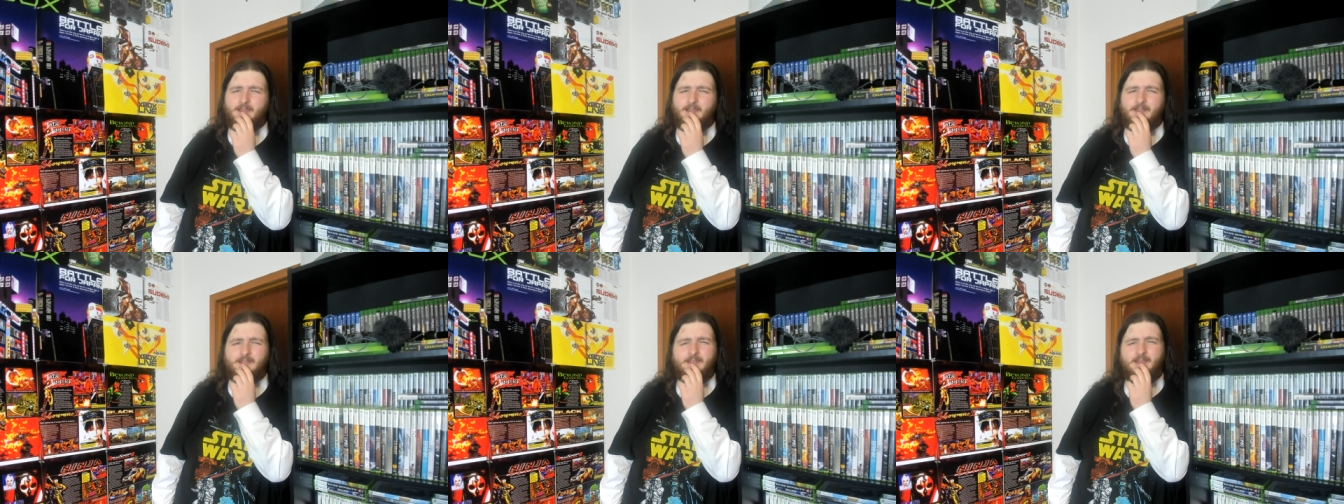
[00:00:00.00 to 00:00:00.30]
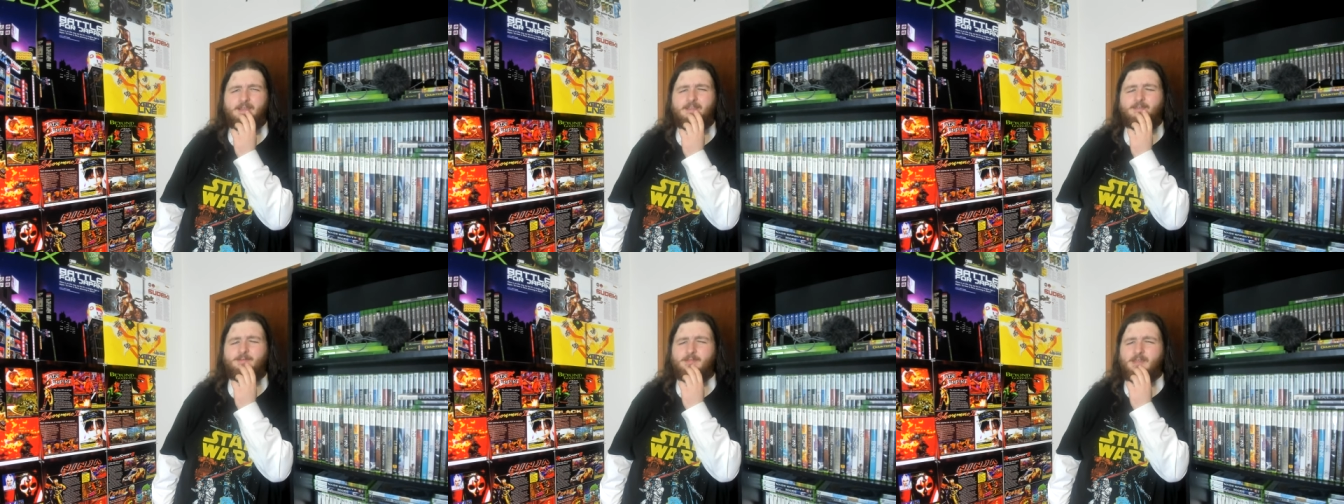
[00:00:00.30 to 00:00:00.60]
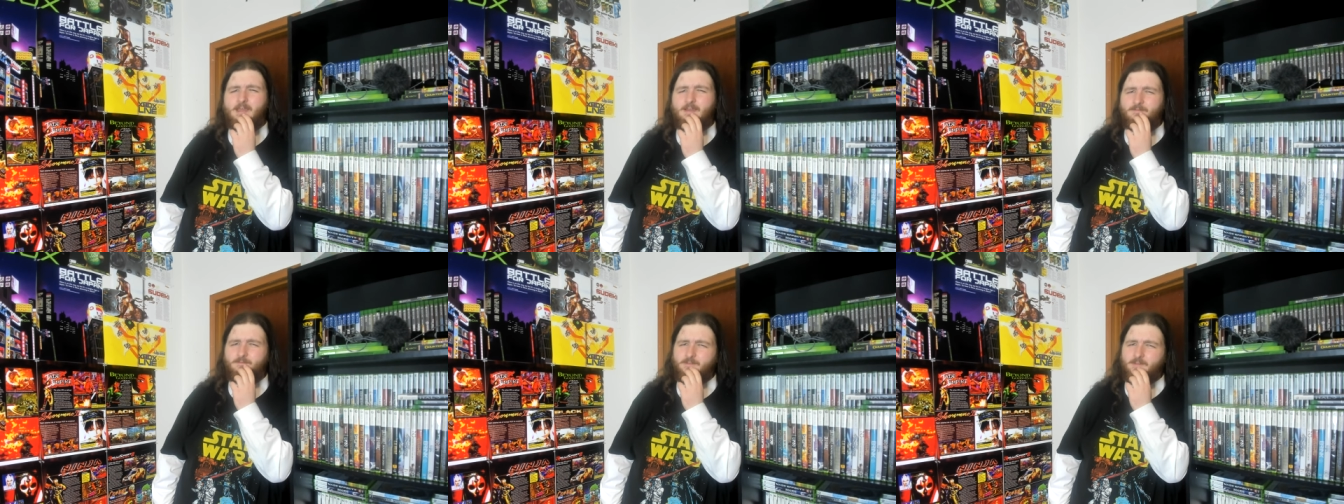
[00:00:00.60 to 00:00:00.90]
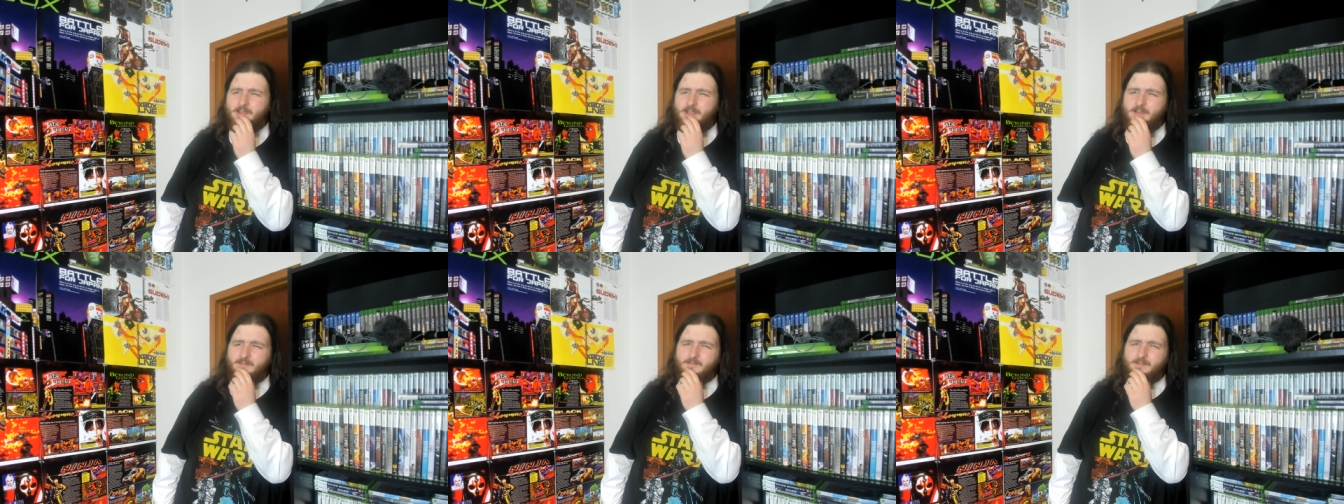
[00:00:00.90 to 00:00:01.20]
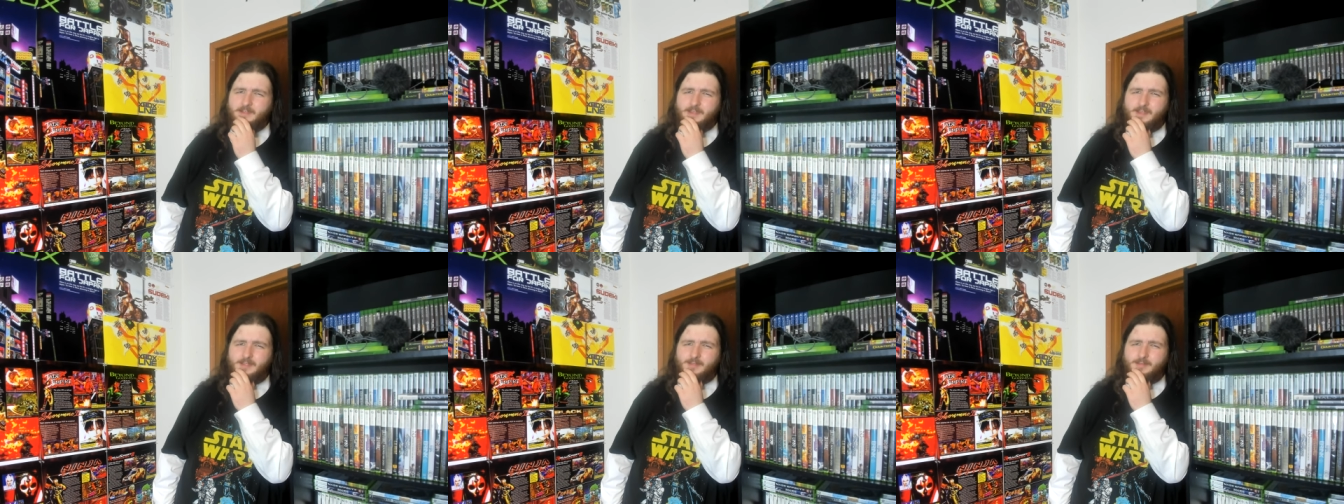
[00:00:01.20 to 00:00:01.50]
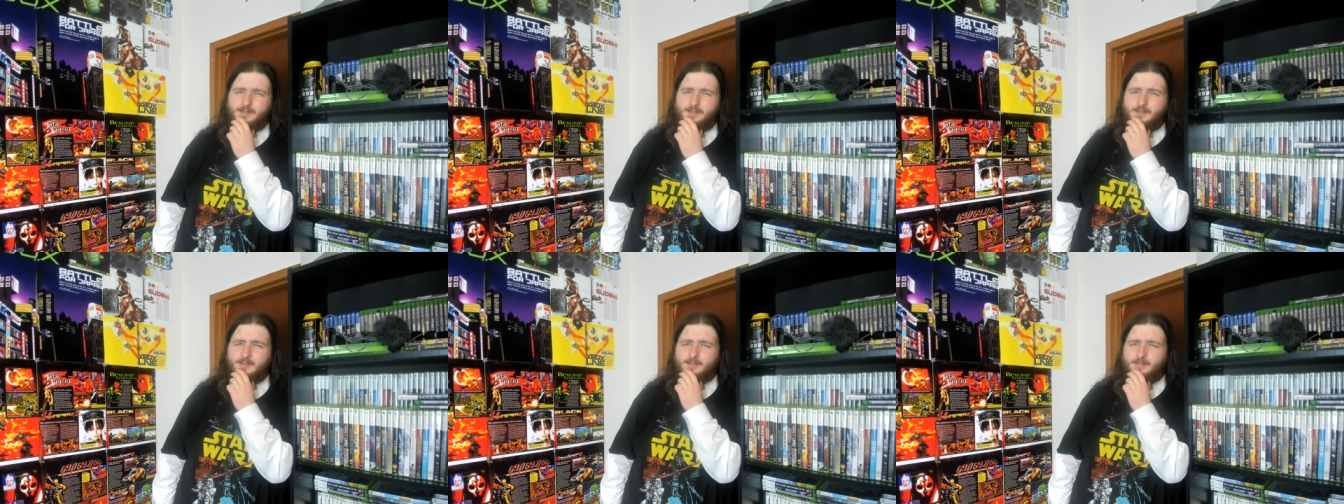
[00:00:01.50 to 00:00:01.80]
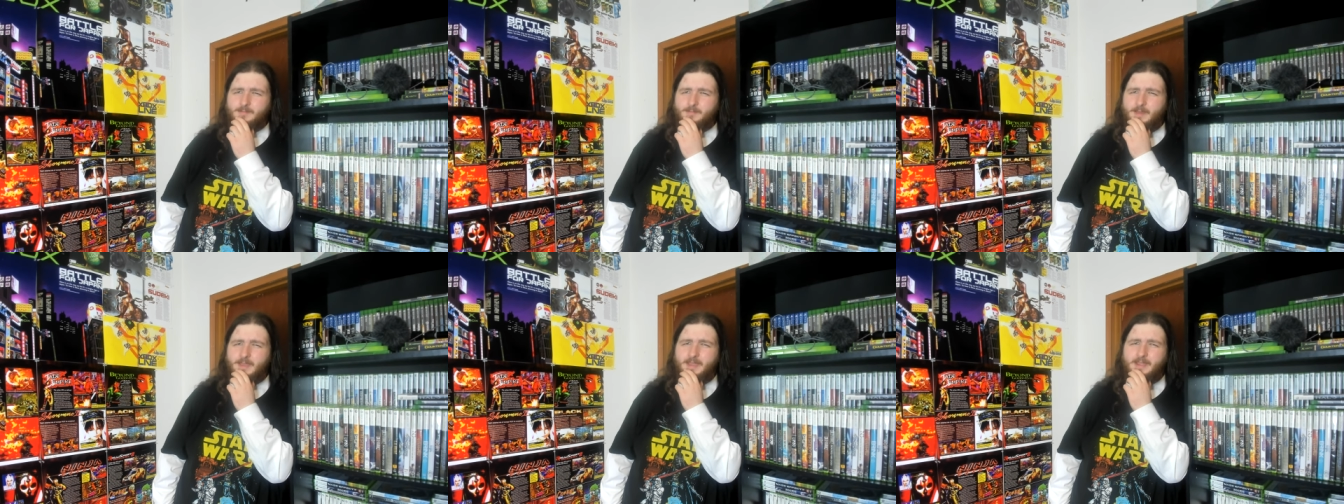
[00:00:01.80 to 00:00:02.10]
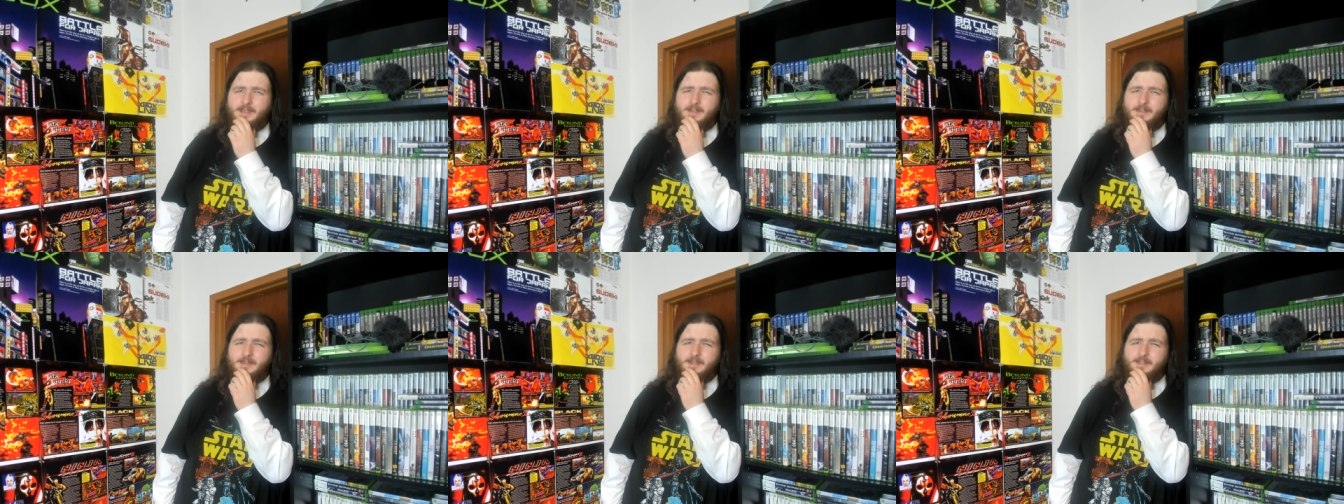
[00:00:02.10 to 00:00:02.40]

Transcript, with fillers: I, I just can't think of it. It's it's a making